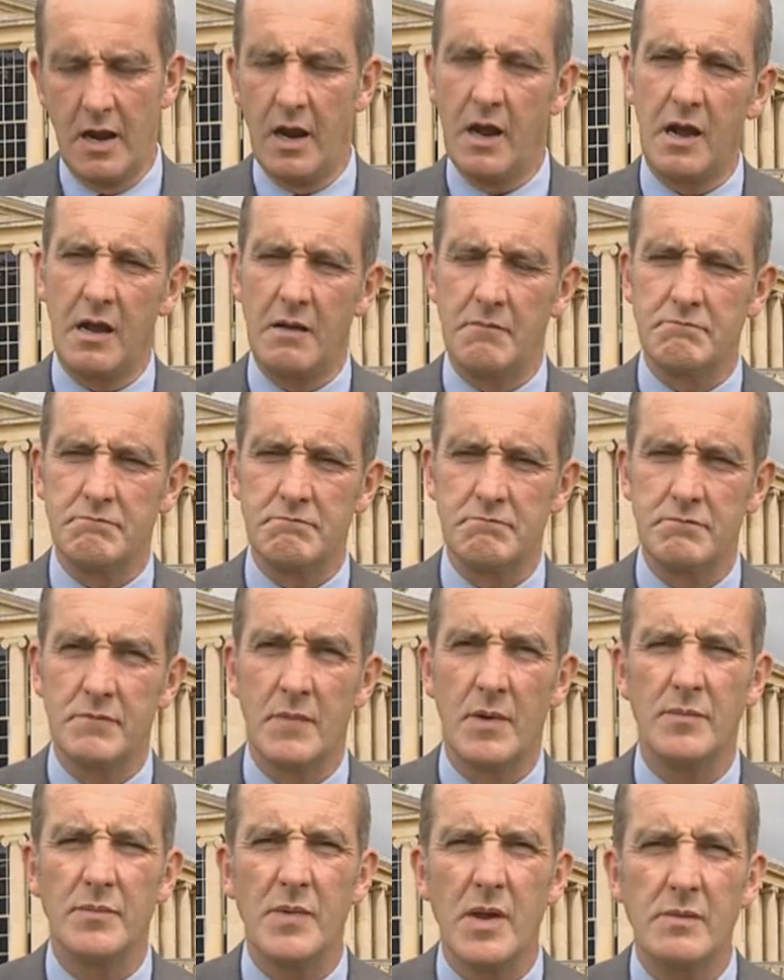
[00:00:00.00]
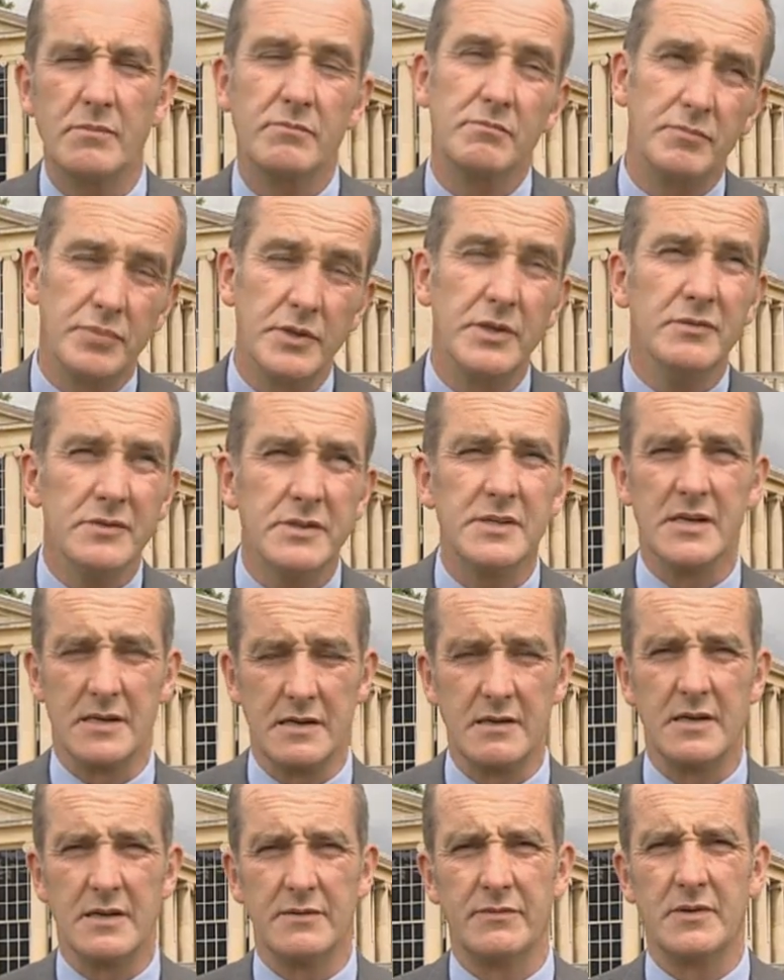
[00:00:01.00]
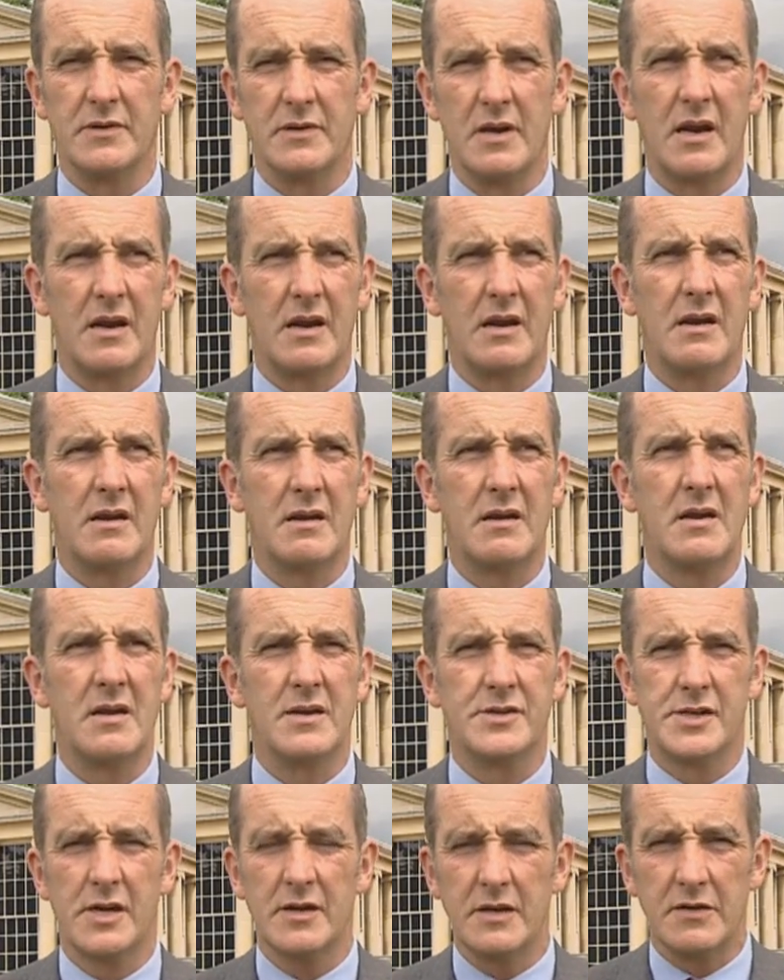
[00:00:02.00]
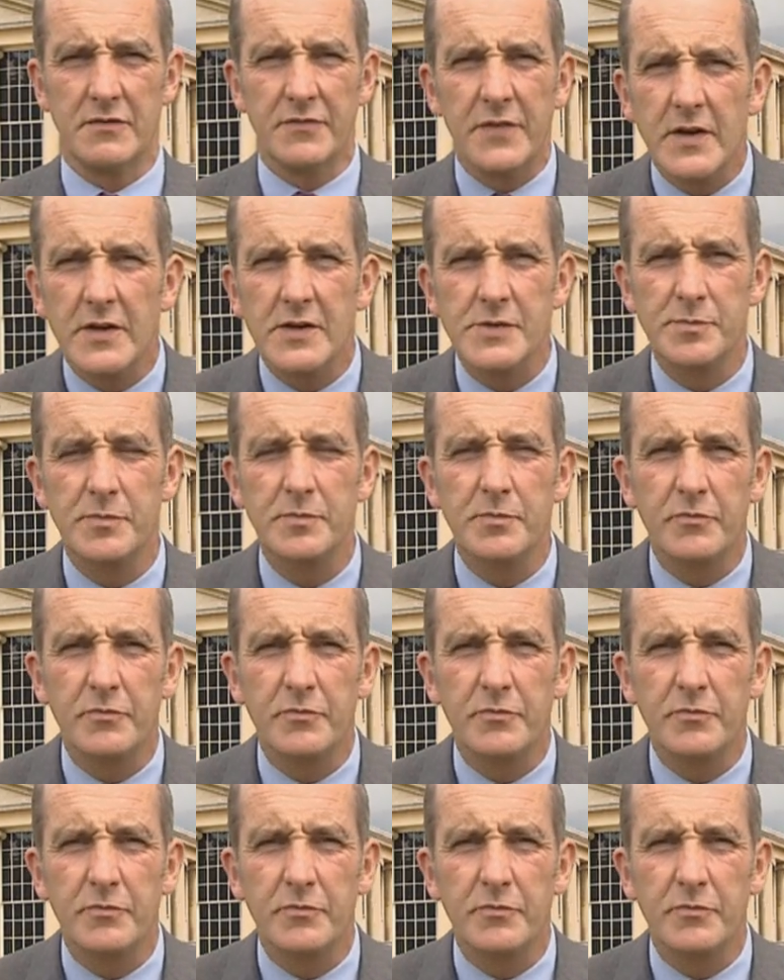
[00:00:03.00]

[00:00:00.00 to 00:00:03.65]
Um, beauty even, uh, certainly fitness